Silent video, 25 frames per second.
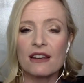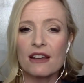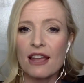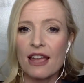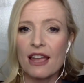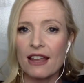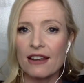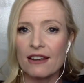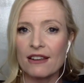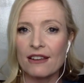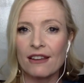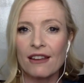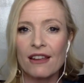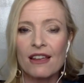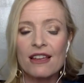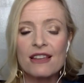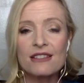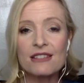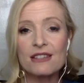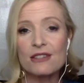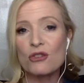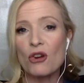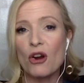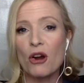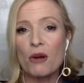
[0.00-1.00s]
and
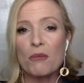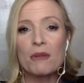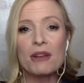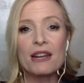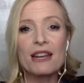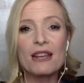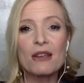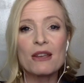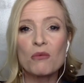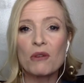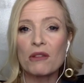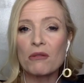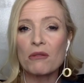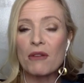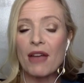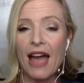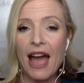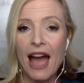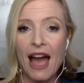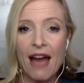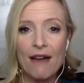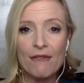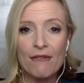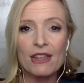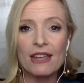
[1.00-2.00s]
disharmony with
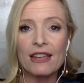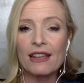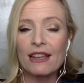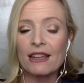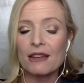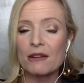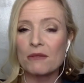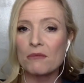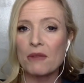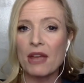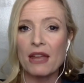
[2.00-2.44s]
having